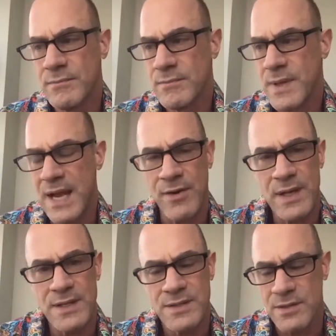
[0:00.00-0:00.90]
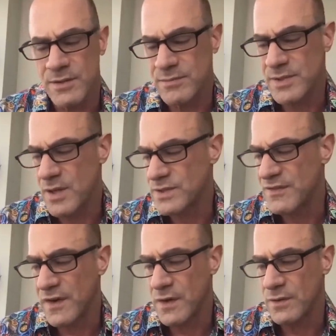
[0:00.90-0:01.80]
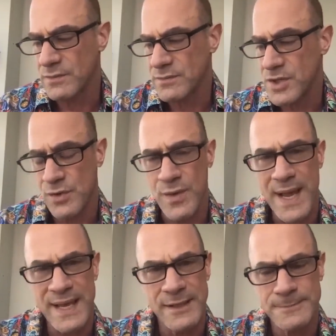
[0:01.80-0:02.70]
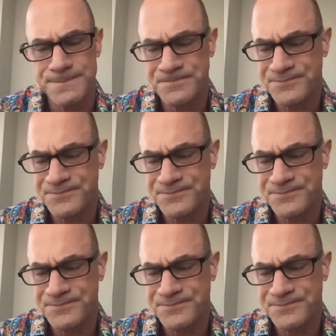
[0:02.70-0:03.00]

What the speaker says: areas or, you know, difficult terrain,